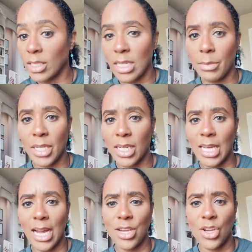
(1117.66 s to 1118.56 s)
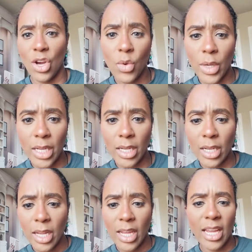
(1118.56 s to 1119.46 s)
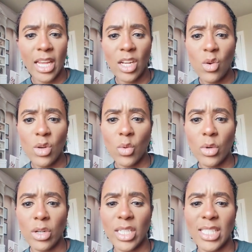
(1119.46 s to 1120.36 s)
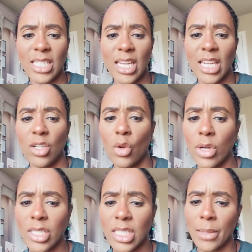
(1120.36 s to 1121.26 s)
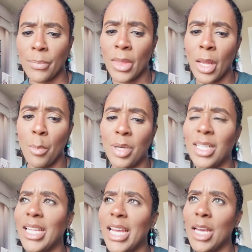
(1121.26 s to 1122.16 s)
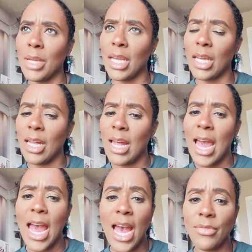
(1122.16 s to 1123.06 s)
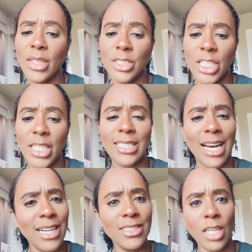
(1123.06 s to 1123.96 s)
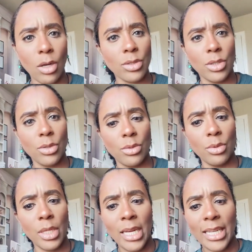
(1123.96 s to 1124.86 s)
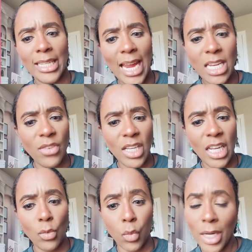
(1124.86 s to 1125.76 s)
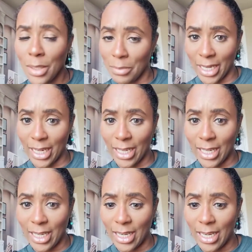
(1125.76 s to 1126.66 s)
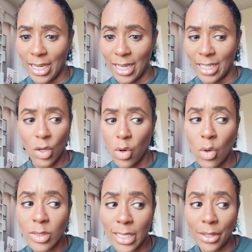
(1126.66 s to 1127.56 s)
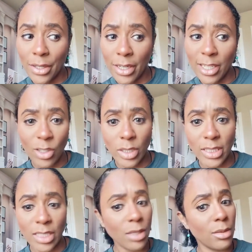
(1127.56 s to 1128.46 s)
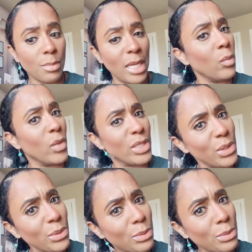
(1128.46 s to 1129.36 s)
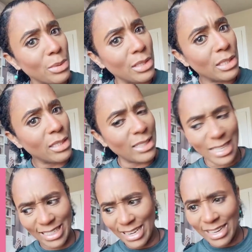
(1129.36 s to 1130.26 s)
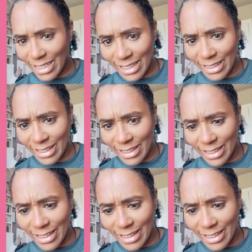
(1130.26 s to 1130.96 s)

It's not because I know it. And who in the world is endorsing polygamy? Half the chicks I talk to can't even get one man. So who's out here endorsing being with two? That's ignorant.